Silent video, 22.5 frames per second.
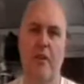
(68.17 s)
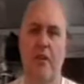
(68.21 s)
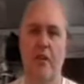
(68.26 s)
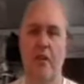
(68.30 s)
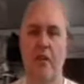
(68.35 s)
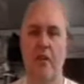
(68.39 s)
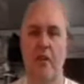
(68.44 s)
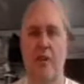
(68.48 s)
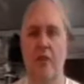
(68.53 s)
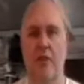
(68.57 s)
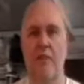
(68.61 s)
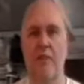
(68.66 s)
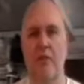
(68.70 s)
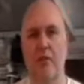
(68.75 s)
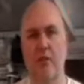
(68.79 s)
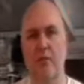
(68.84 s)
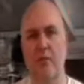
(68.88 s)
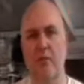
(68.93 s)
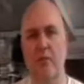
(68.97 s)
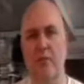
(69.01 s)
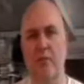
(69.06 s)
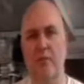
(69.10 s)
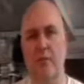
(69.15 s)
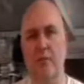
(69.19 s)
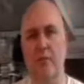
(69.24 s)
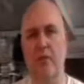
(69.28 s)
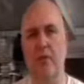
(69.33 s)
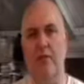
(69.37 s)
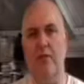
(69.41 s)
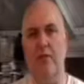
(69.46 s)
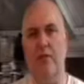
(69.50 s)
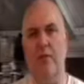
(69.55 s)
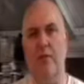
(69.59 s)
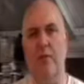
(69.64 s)
A 9mm
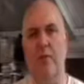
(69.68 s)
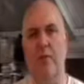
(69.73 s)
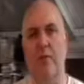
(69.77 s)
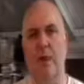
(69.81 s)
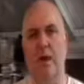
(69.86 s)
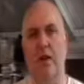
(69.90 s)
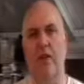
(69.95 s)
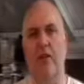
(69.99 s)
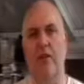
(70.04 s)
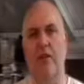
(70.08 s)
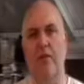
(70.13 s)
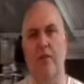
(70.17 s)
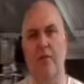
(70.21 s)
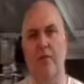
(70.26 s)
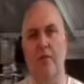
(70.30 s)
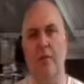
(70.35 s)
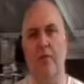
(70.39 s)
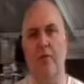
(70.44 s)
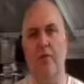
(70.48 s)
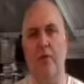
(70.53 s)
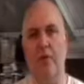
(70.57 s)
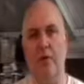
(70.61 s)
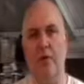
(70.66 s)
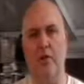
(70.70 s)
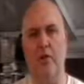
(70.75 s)
bullet weighing 124